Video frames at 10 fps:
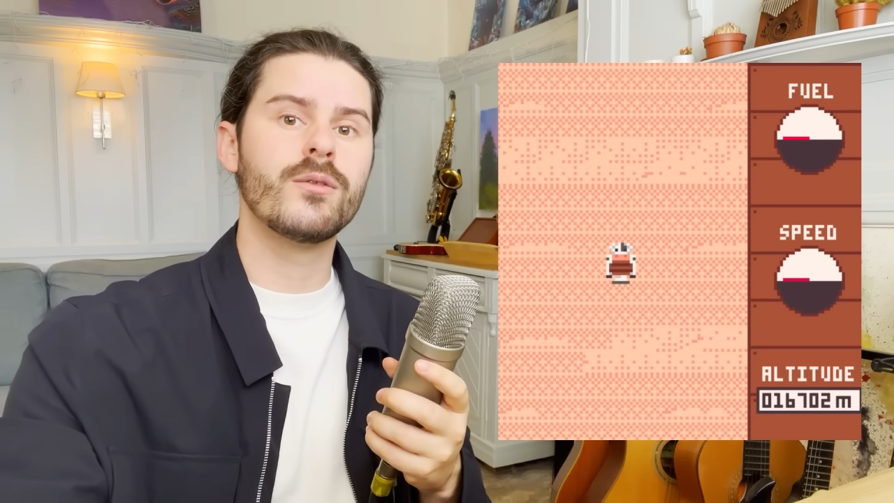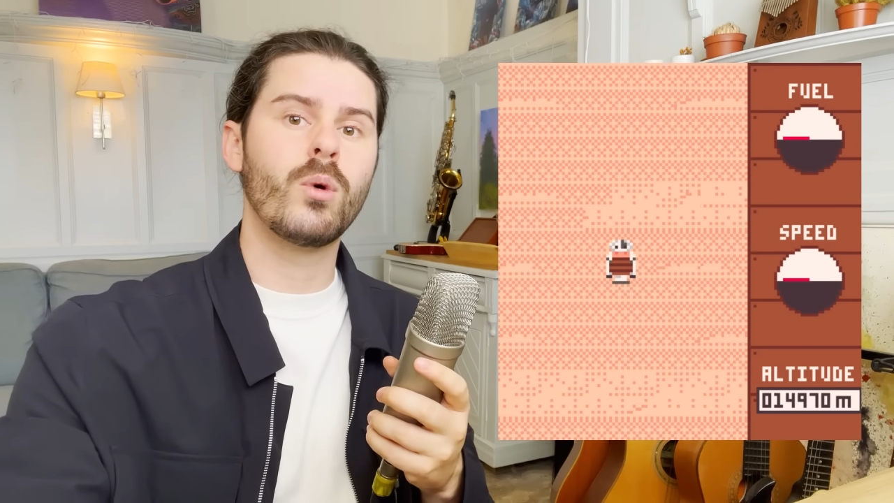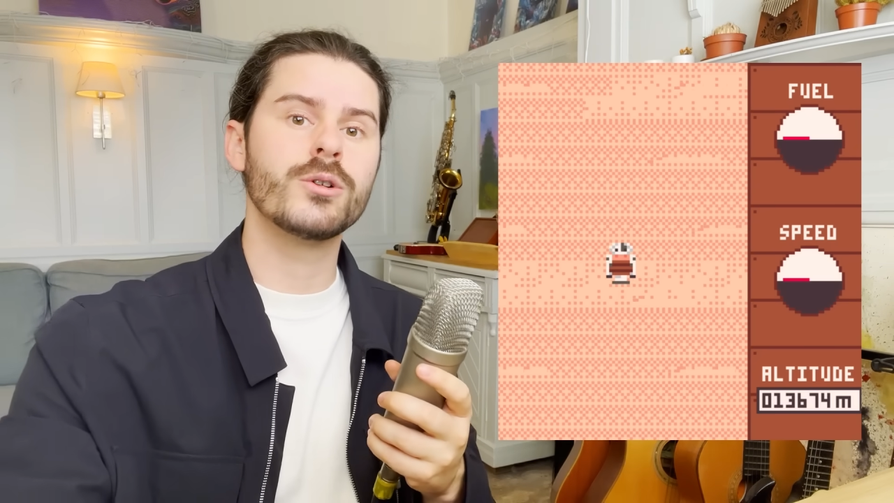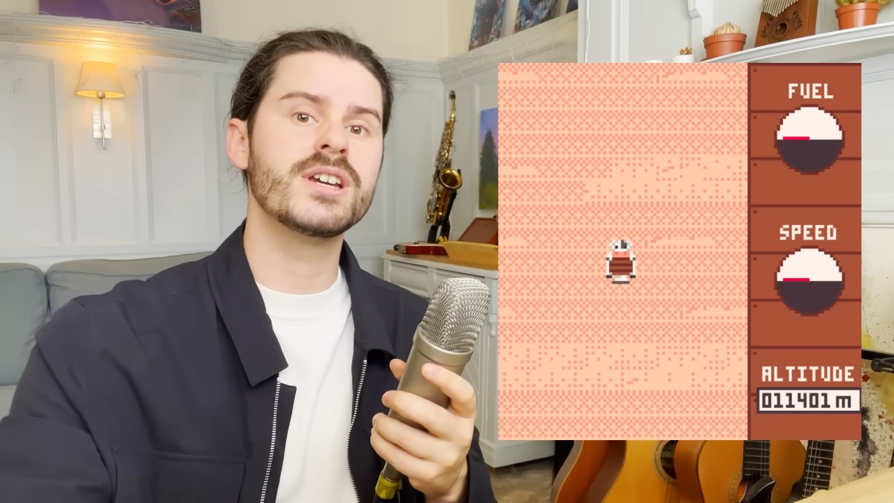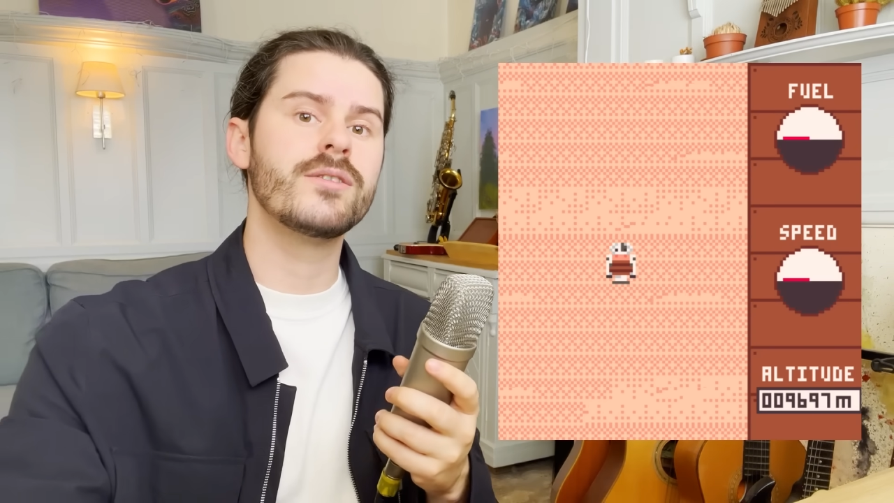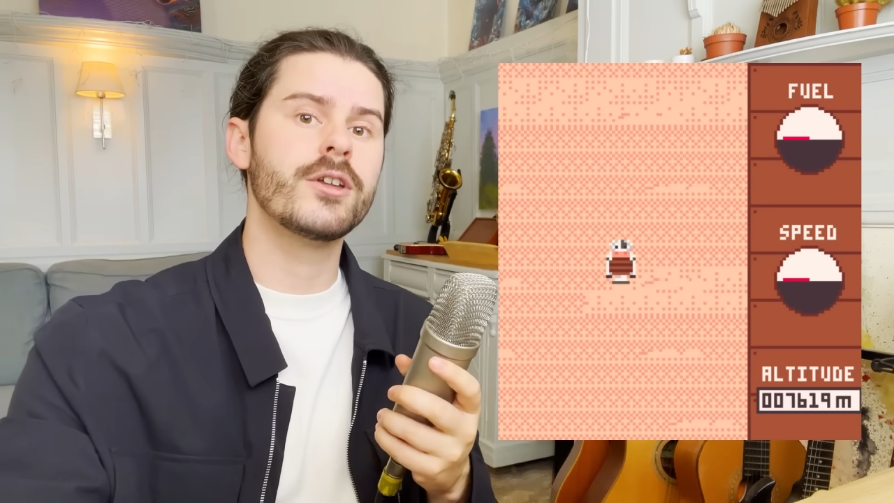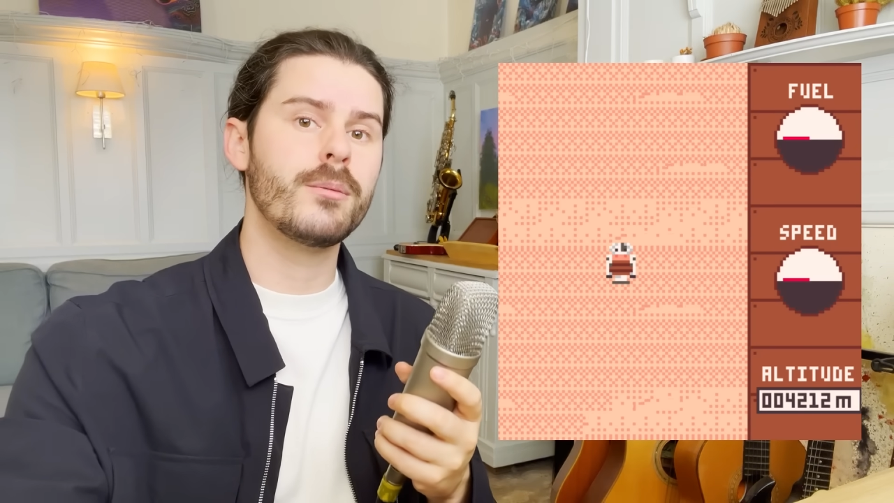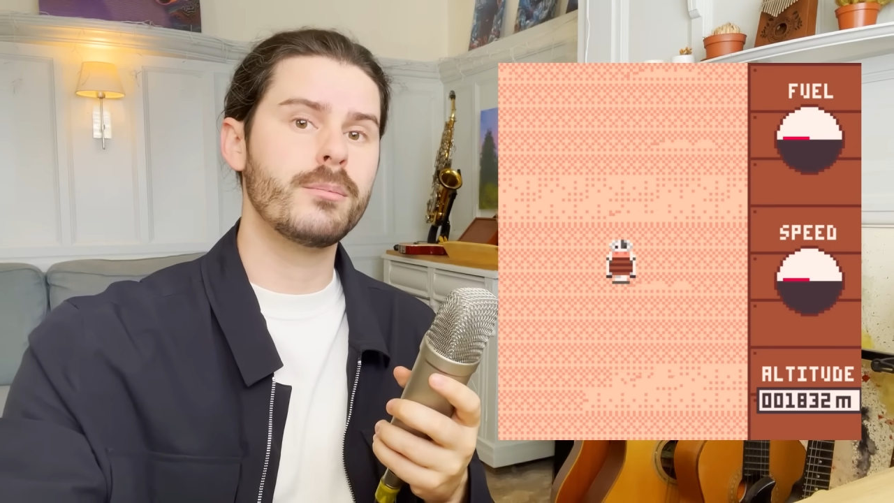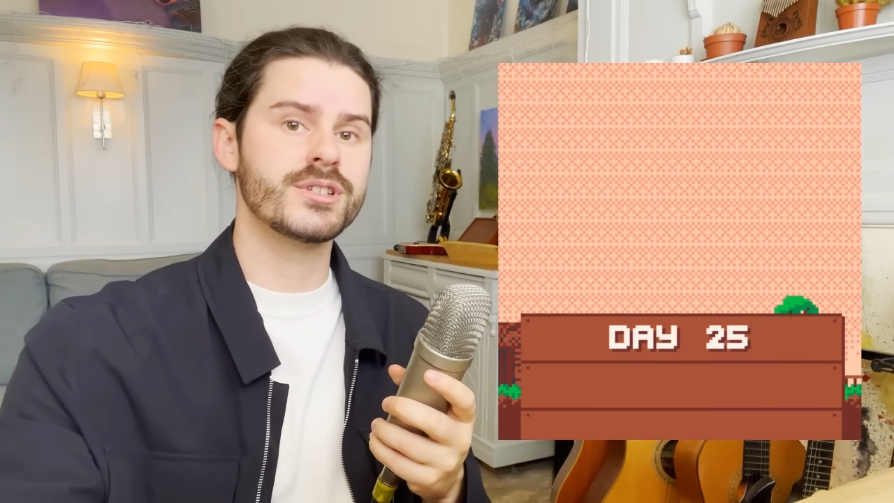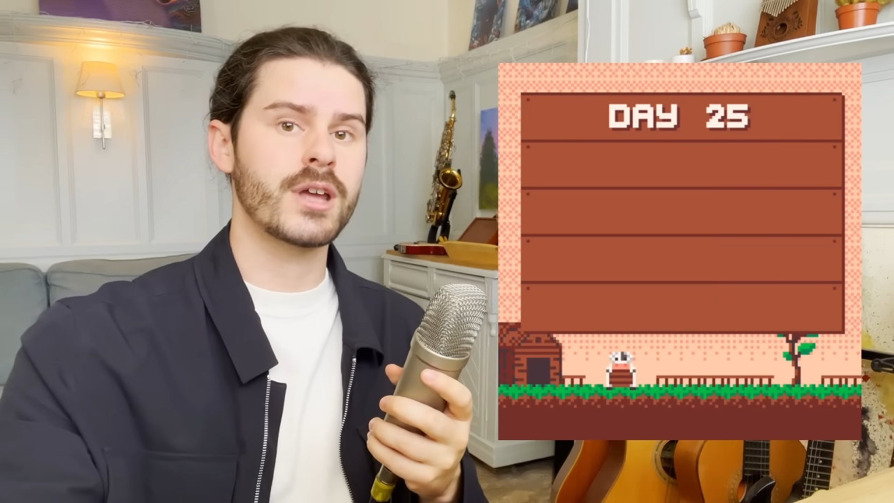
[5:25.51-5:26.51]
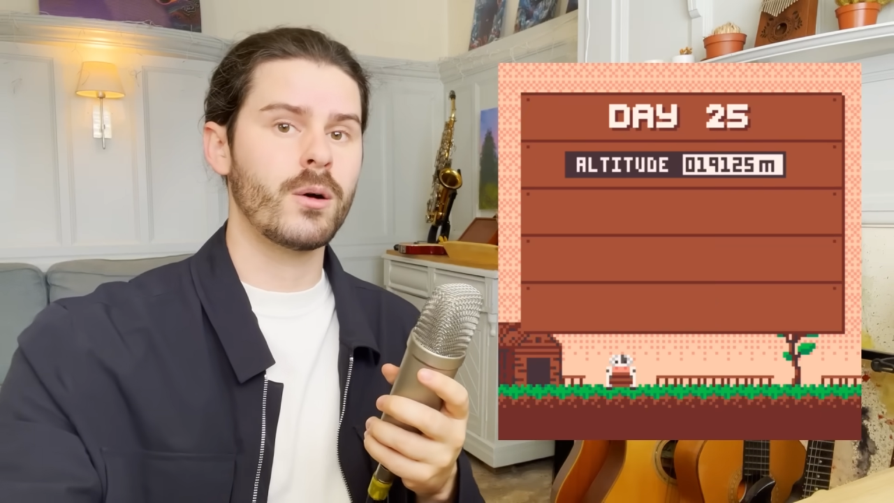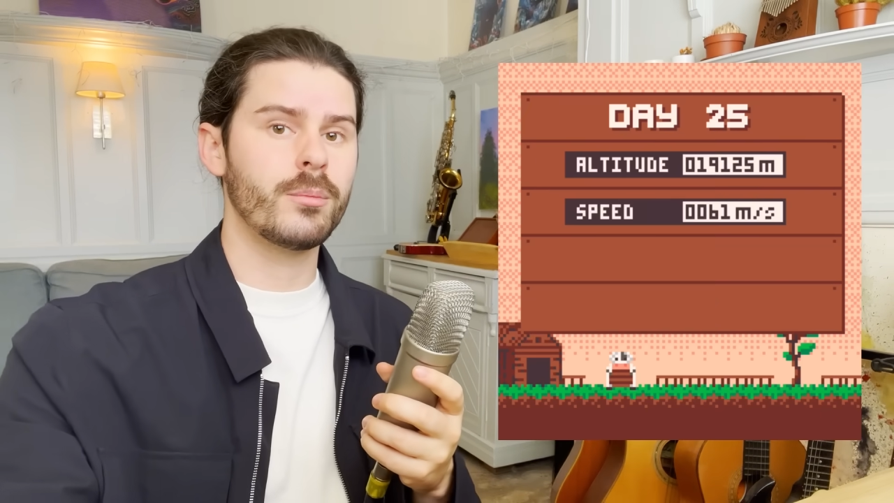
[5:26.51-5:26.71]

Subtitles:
of watching the numbers go